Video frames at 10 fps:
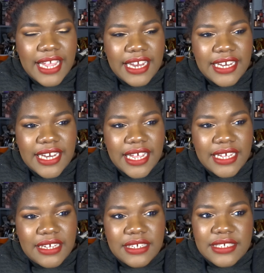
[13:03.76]
and
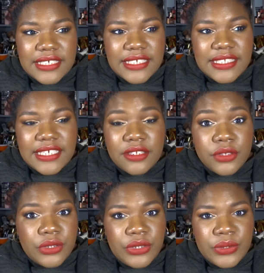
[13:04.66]
still
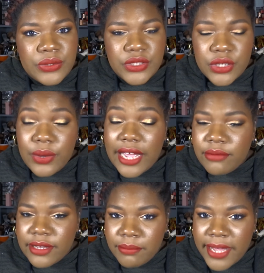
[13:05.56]
no news, so I
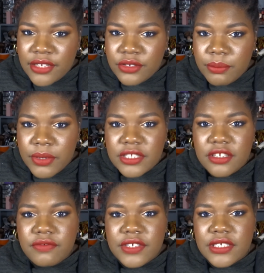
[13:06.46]
went back to the post
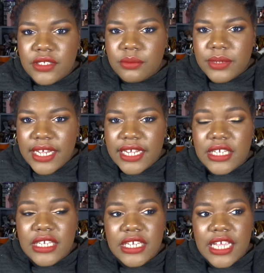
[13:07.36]
office to be like,
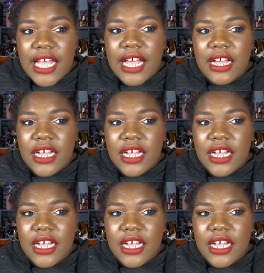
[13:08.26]
yeah,